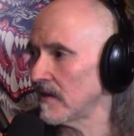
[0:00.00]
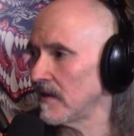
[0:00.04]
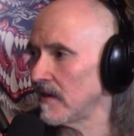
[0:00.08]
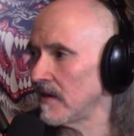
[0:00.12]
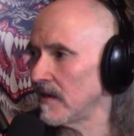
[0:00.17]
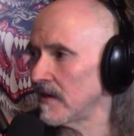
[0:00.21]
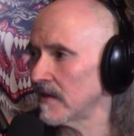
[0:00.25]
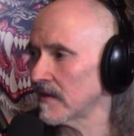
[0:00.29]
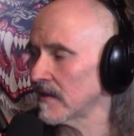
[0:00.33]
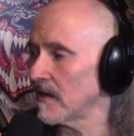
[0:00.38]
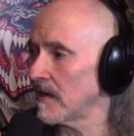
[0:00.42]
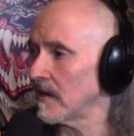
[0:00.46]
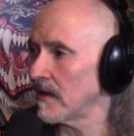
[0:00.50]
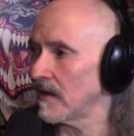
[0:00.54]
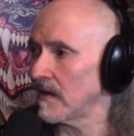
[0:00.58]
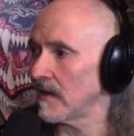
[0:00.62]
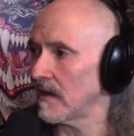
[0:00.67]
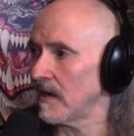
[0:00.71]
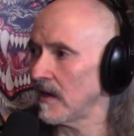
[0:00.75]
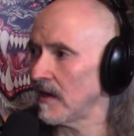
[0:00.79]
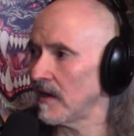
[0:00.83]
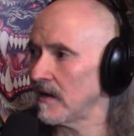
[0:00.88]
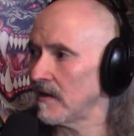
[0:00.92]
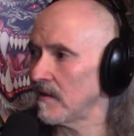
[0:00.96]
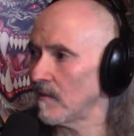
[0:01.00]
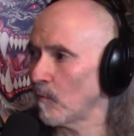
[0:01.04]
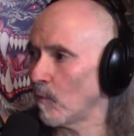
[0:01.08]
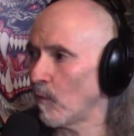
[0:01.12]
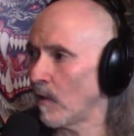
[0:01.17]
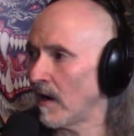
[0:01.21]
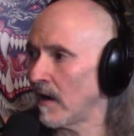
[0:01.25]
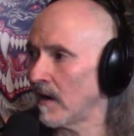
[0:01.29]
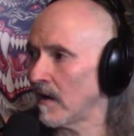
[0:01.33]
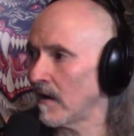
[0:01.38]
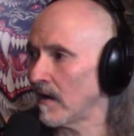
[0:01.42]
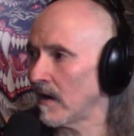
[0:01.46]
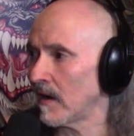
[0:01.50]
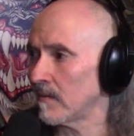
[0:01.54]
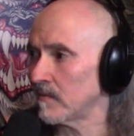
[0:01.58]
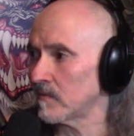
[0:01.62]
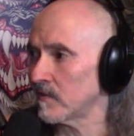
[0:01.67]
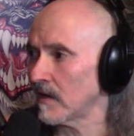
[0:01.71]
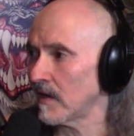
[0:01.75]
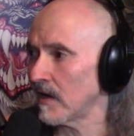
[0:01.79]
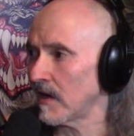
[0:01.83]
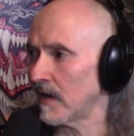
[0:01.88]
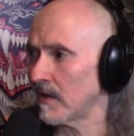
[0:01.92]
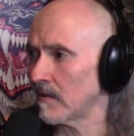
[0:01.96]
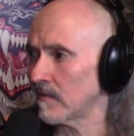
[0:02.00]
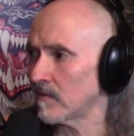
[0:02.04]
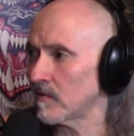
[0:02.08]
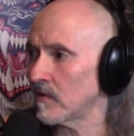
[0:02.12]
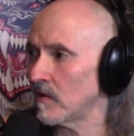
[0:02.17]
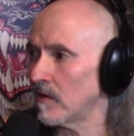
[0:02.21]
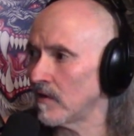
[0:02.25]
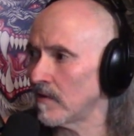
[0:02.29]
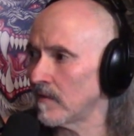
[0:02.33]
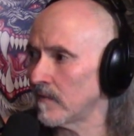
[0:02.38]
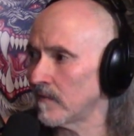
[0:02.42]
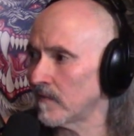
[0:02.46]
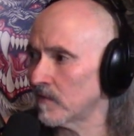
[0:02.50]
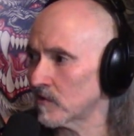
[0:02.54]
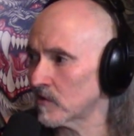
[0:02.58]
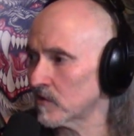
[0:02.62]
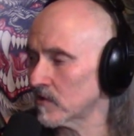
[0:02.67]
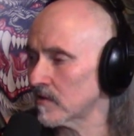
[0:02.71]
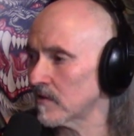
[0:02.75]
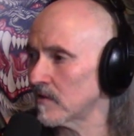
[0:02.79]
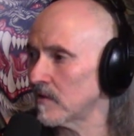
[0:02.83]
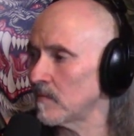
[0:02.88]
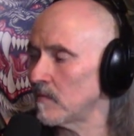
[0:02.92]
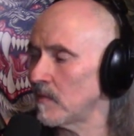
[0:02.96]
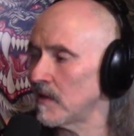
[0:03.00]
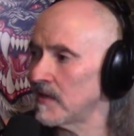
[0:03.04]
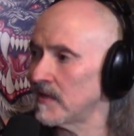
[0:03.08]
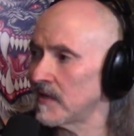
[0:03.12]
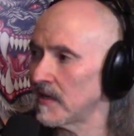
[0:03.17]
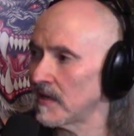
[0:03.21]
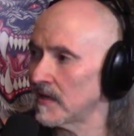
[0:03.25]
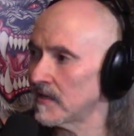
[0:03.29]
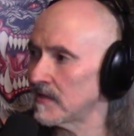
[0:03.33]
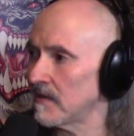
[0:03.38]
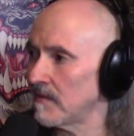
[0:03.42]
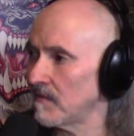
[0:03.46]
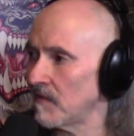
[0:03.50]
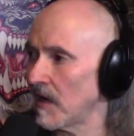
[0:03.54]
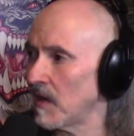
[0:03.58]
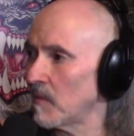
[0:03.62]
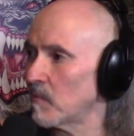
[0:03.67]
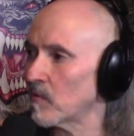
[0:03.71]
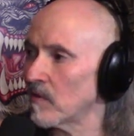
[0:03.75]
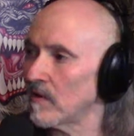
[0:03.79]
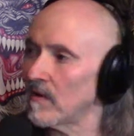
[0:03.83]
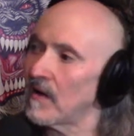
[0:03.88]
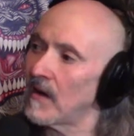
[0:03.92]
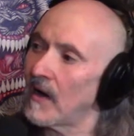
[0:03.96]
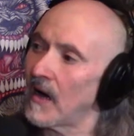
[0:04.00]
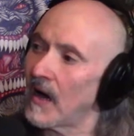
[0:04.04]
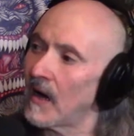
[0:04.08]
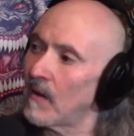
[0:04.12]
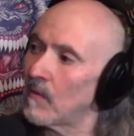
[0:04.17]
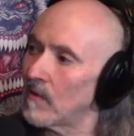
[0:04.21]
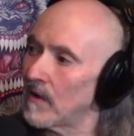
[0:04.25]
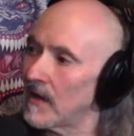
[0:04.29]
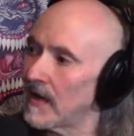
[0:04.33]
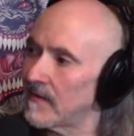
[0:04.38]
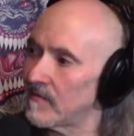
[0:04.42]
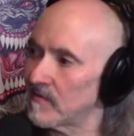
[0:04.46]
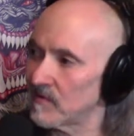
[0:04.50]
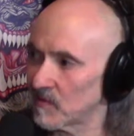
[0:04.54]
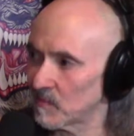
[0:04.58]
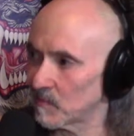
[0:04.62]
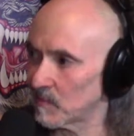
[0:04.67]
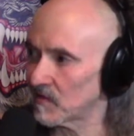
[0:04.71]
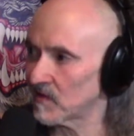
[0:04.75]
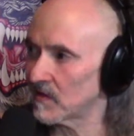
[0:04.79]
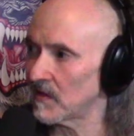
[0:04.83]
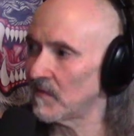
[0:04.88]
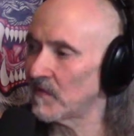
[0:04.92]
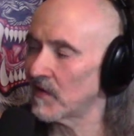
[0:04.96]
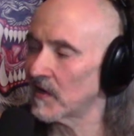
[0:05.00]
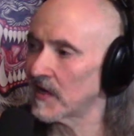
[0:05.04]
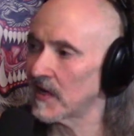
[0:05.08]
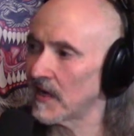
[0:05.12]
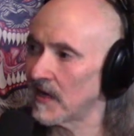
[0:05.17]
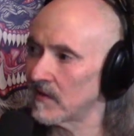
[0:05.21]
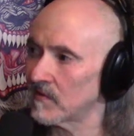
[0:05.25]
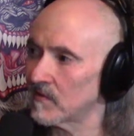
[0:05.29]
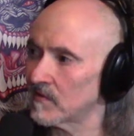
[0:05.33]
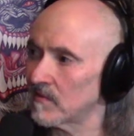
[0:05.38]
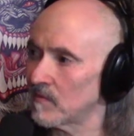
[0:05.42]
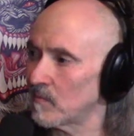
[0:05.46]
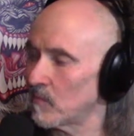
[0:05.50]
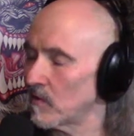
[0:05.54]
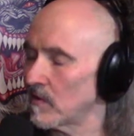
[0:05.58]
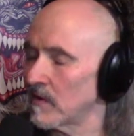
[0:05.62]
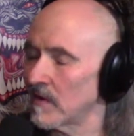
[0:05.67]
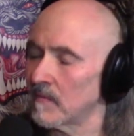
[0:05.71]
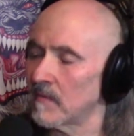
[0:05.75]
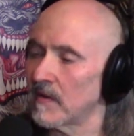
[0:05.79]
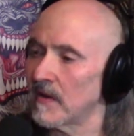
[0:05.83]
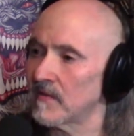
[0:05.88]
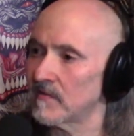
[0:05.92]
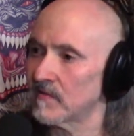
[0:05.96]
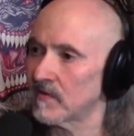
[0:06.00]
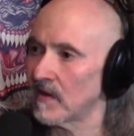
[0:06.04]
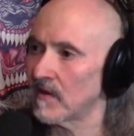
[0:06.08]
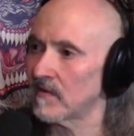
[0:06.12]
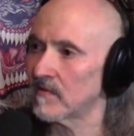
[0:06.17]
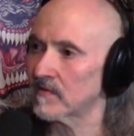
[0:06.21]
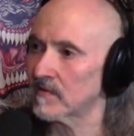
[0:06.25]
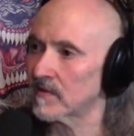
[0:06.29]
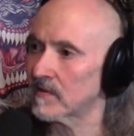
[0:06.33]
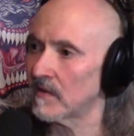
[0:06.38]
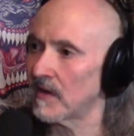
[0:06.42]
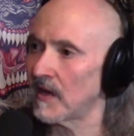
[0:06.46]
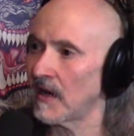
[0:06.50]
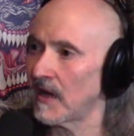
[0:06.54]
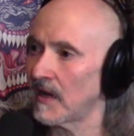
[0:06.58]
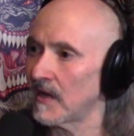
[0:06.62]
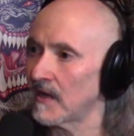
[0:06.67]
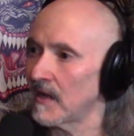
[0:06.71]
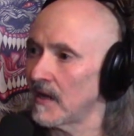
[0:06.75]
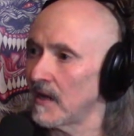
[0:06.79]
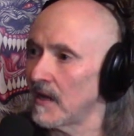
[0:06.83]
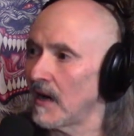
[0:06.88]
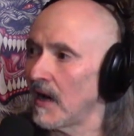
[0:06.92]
Uh, while I, was, I don't know for sure, by the end of April, I will have a specific answer. Burning Man sounds great.